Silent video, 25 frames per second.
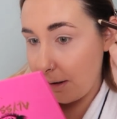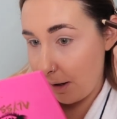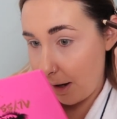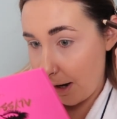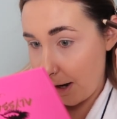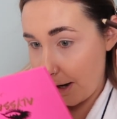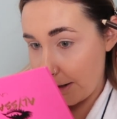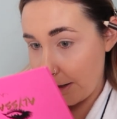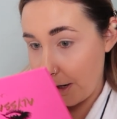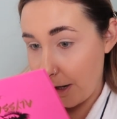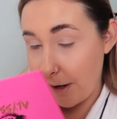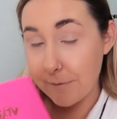And
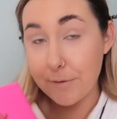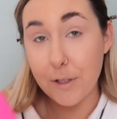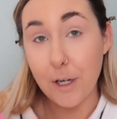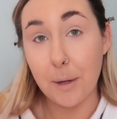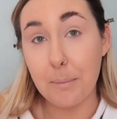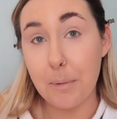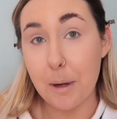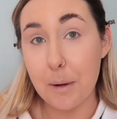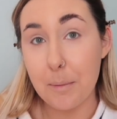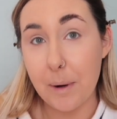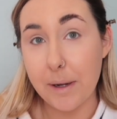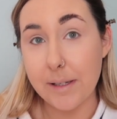I've
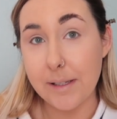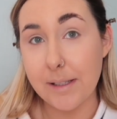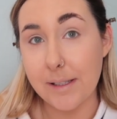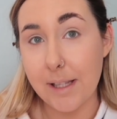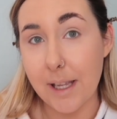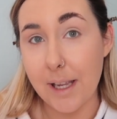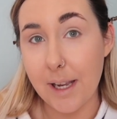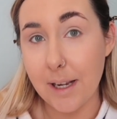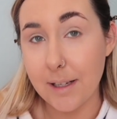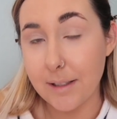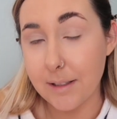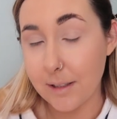done my WES
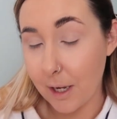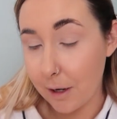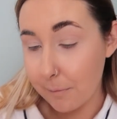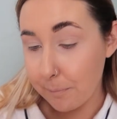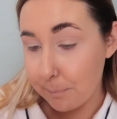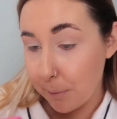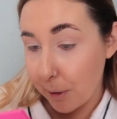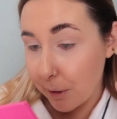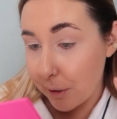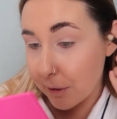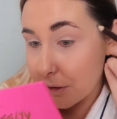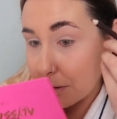things. I
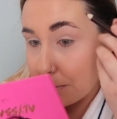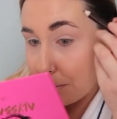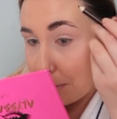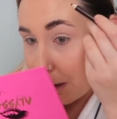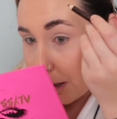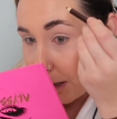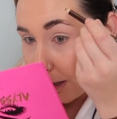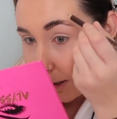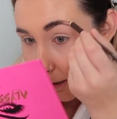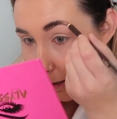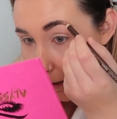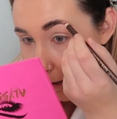booked
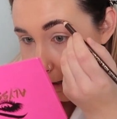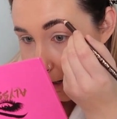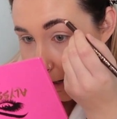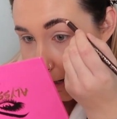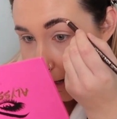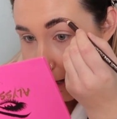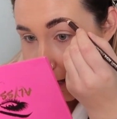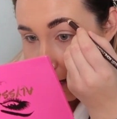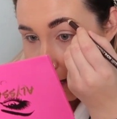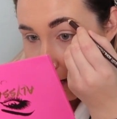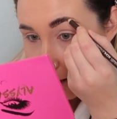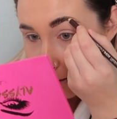my
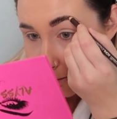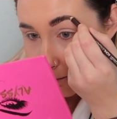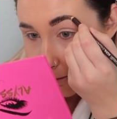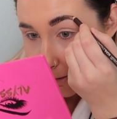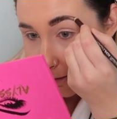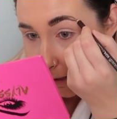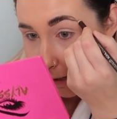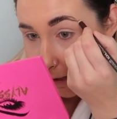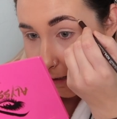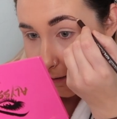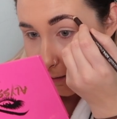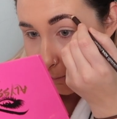IELTS
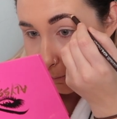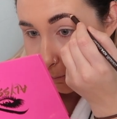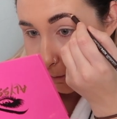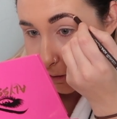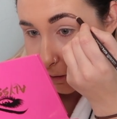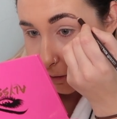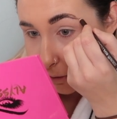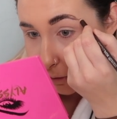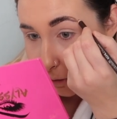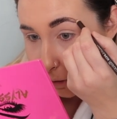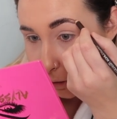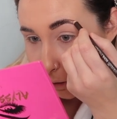test,
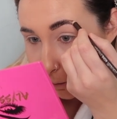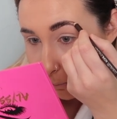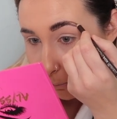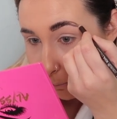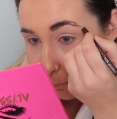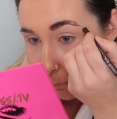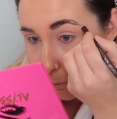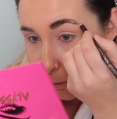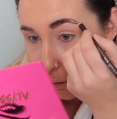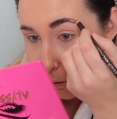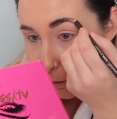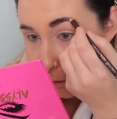which got
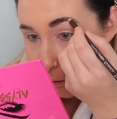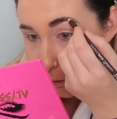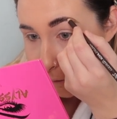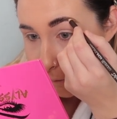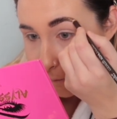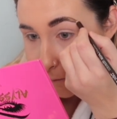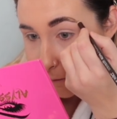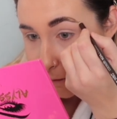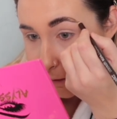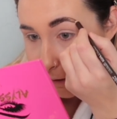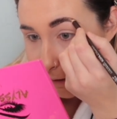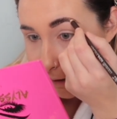
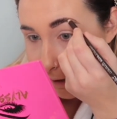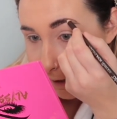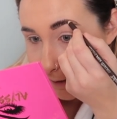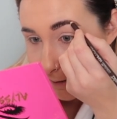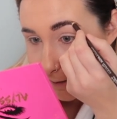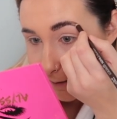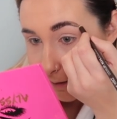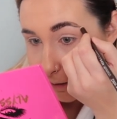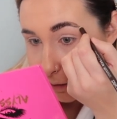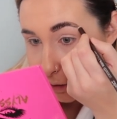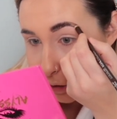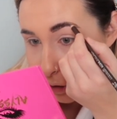moved, so
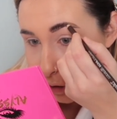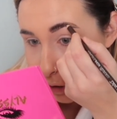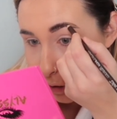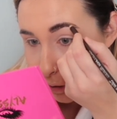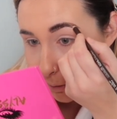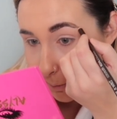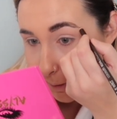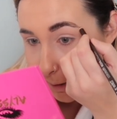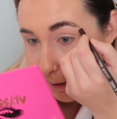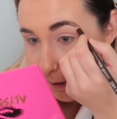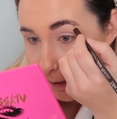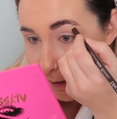that's in
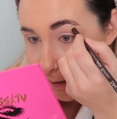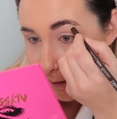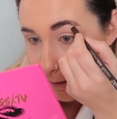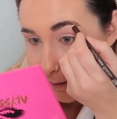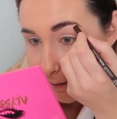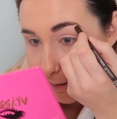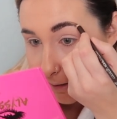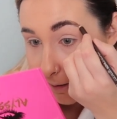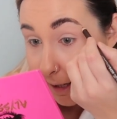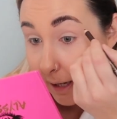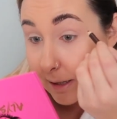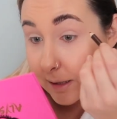2
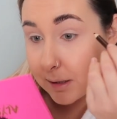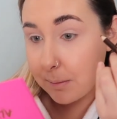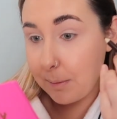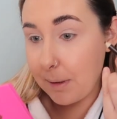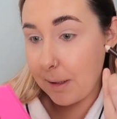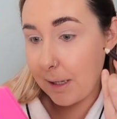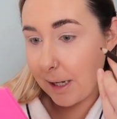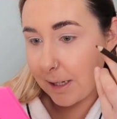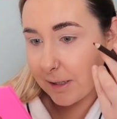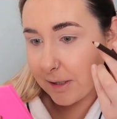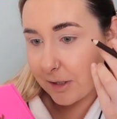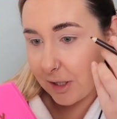weeks, next
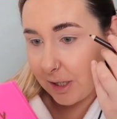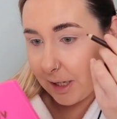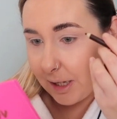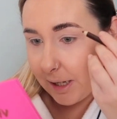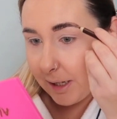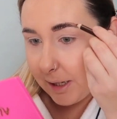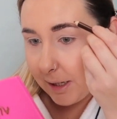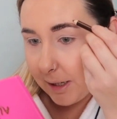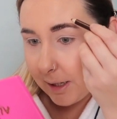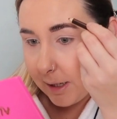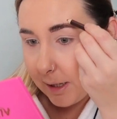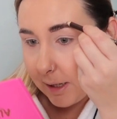week
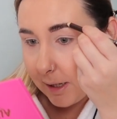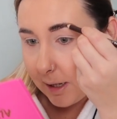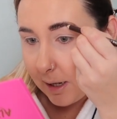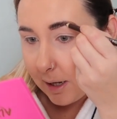actually.